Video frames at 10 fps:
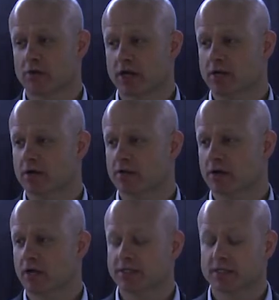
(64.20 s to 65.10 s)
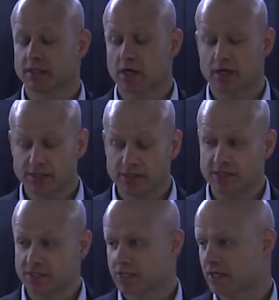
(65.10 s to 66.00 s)
right here at the
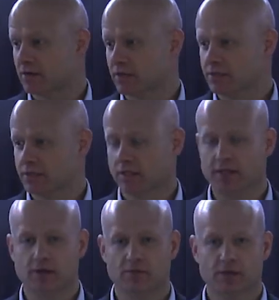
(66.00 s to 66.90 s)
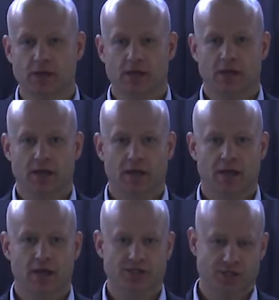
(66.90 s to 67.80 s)
Huntington Center in Toledo.
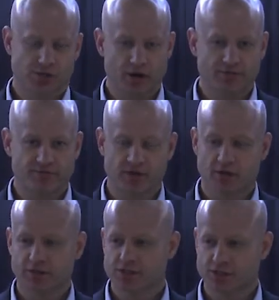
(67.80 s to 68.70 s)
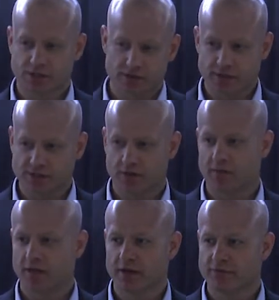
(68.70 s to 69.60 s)
It's a great field, it's a great
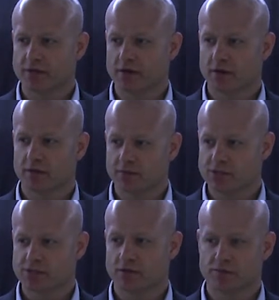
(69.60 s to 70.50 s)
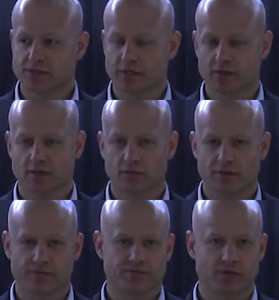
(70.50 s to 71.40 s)
tournament every year, and this year in particular
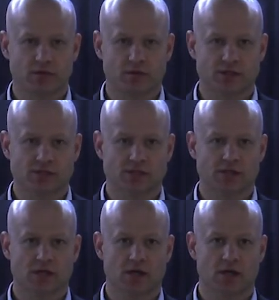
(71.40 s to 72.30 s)
with the field that's